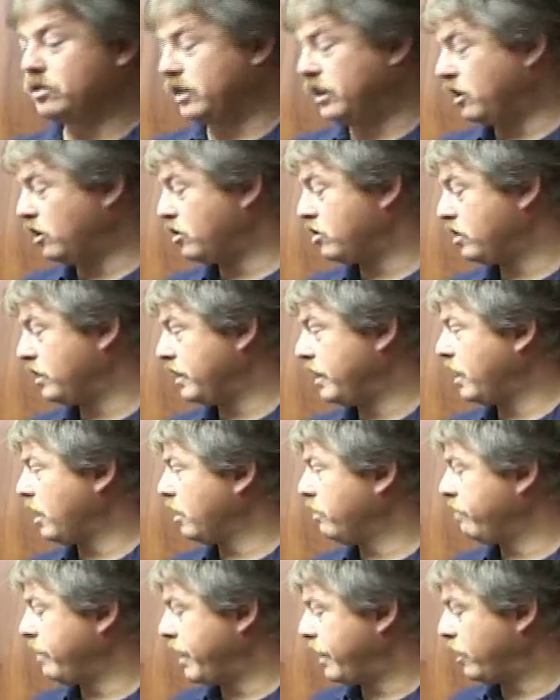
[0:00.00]
enters the
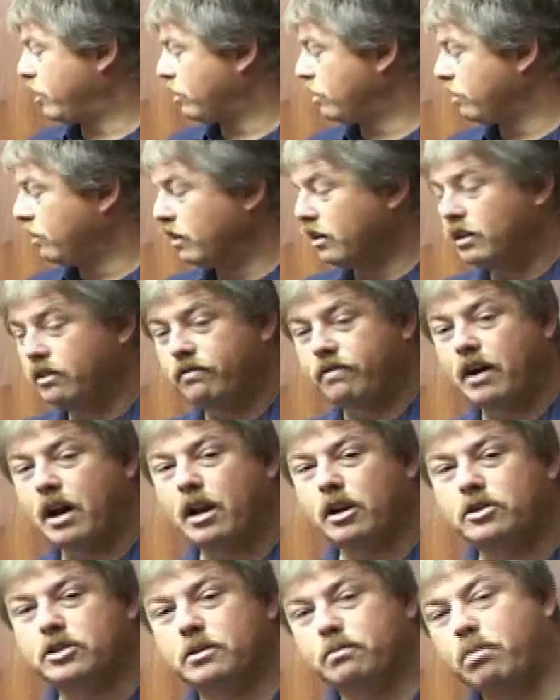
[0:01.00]
elevator,
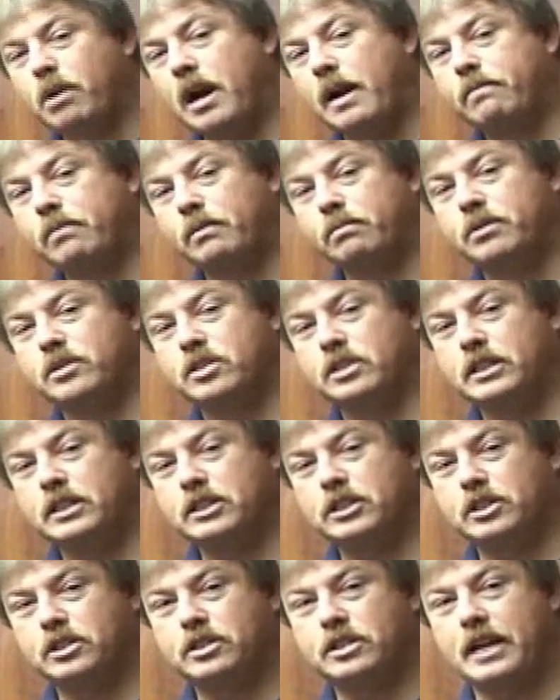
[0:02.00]
follows the proper
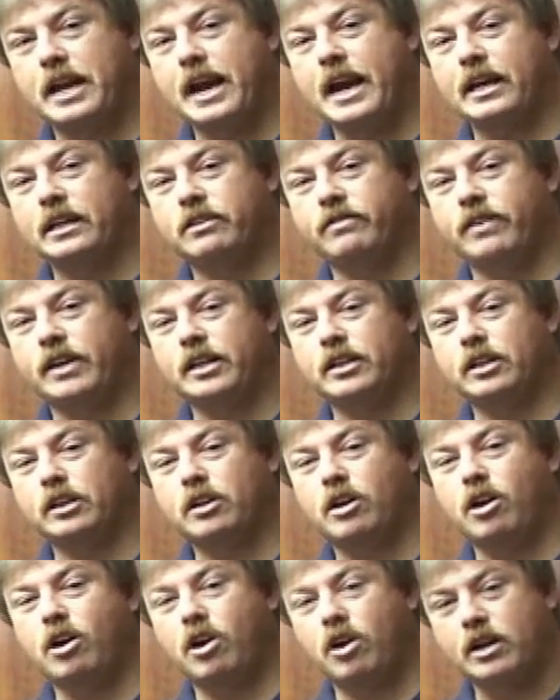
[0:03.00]
procedure to activate the
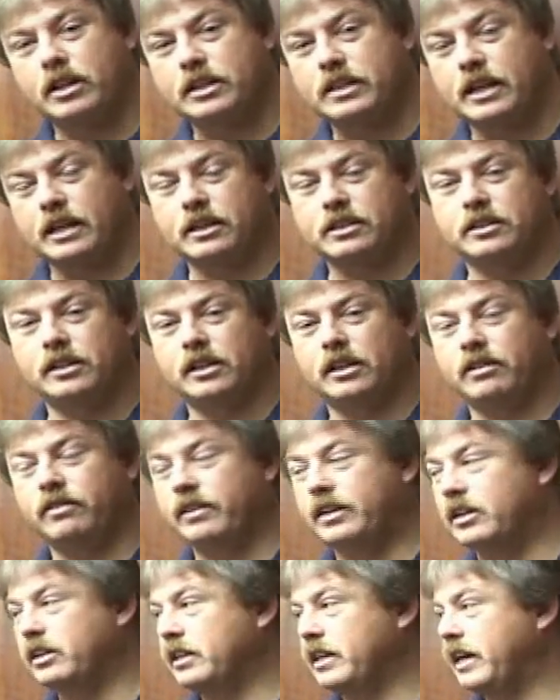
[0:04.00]
car and takes the
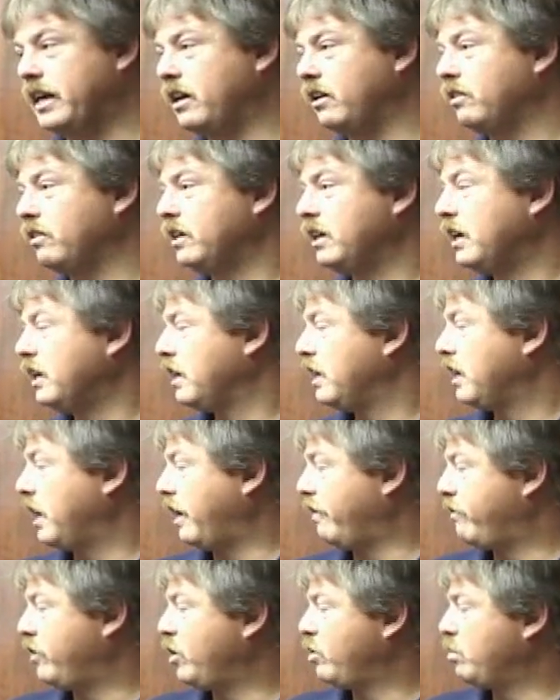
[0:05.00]
elevator down.
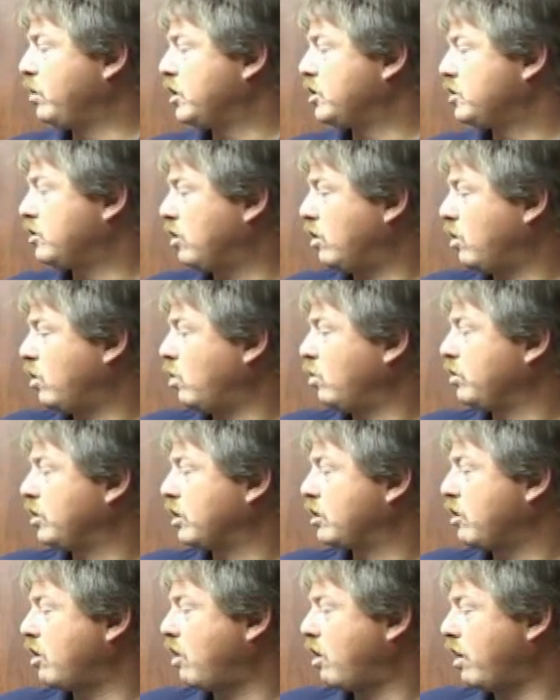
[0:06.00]
If you wish to hold
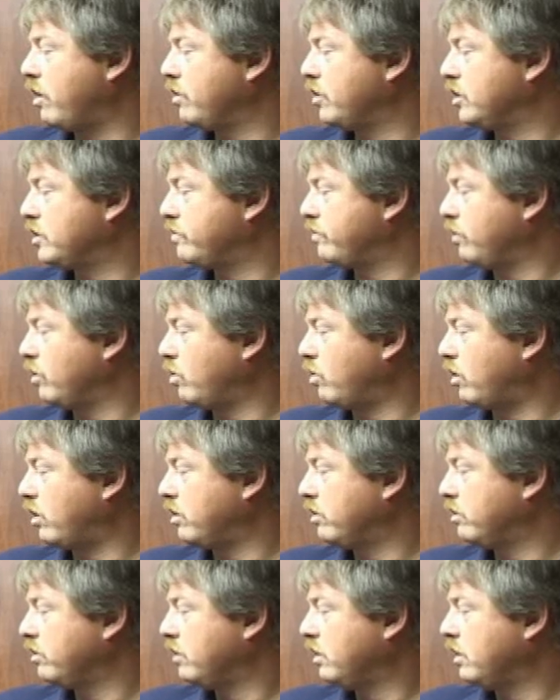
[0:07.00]
the car at this floor,
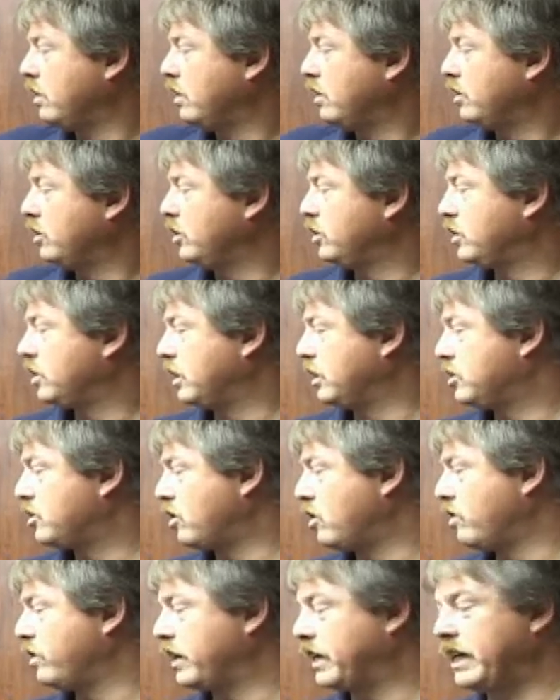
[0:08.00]
you can
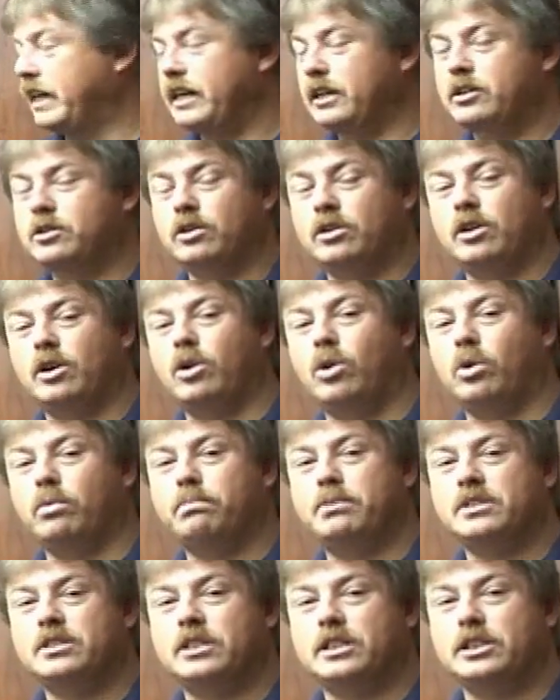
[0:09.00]
turn the key to the
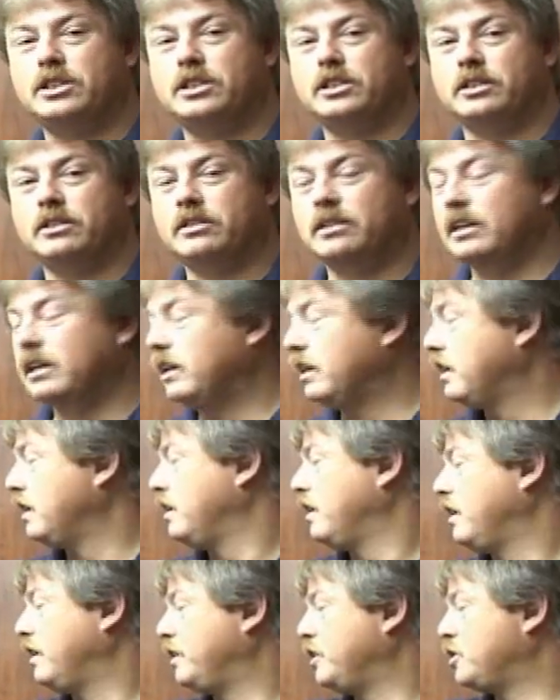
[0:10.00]
hold position.
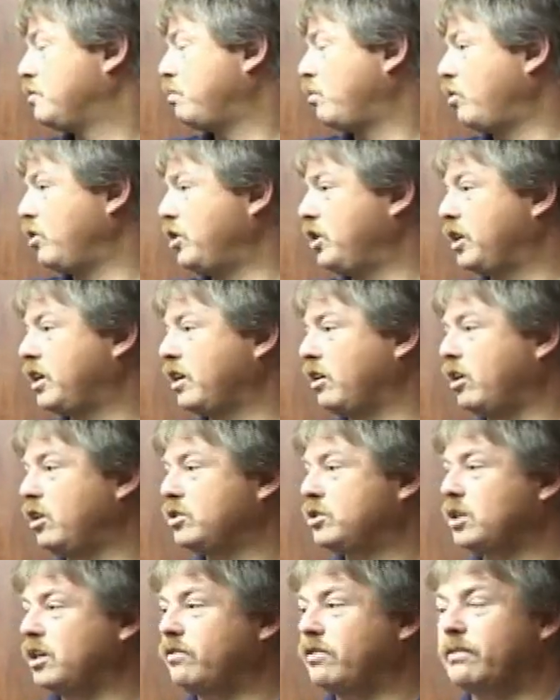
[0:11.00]
At this point, you can
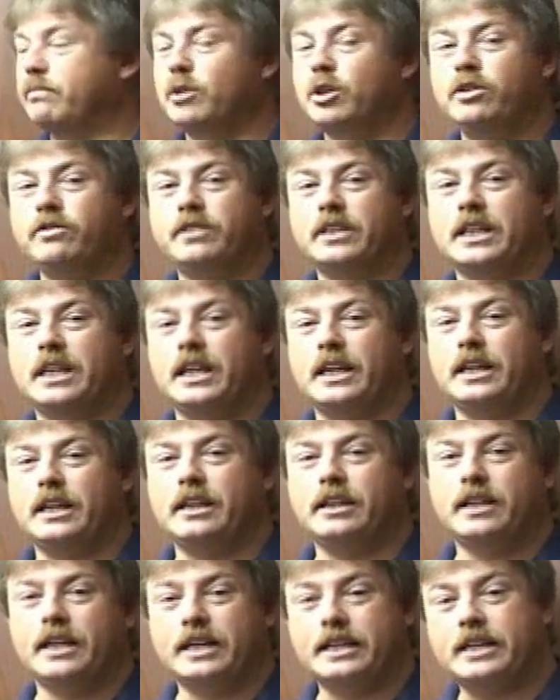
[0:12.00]
also remove the
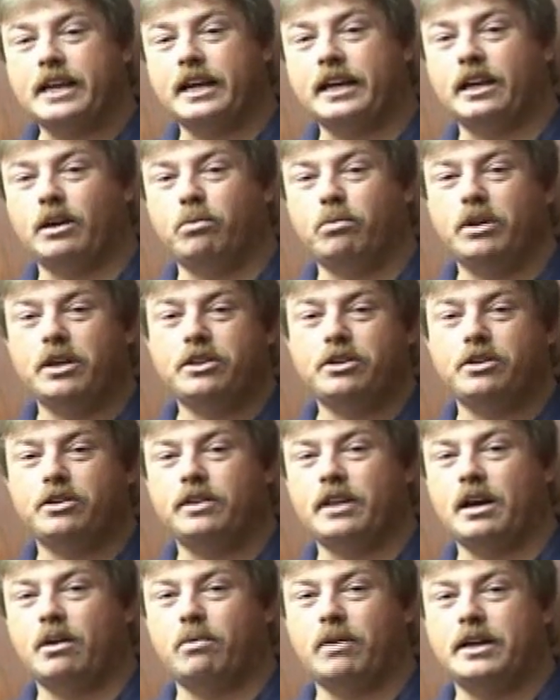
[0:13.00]
key and take it with you.
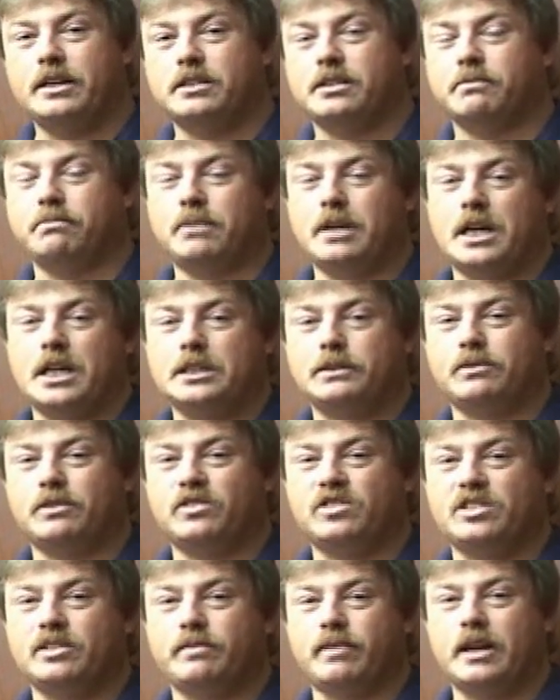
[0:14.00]
That way it's
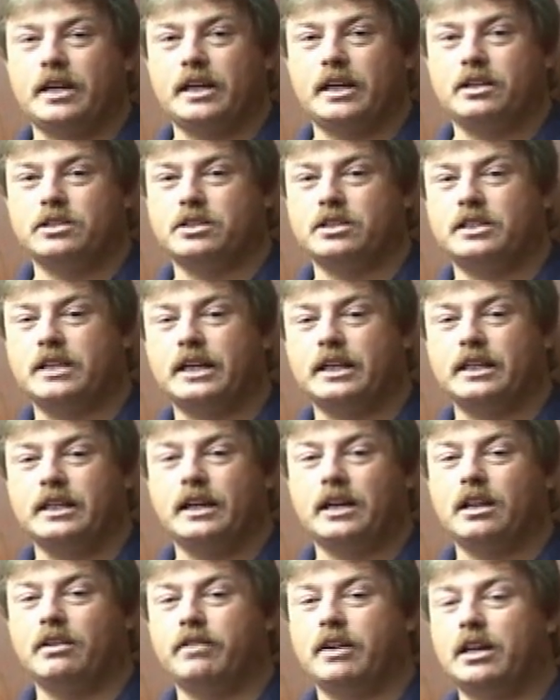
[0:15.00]
impossible for somebody else to take
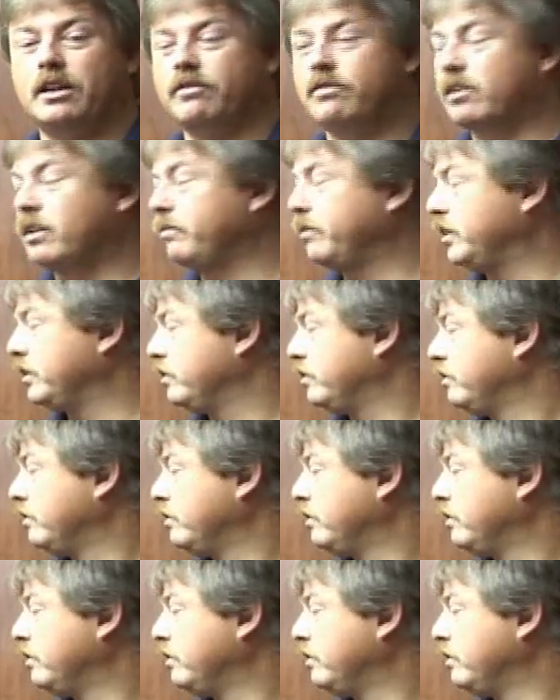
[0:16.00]
the elevator from you.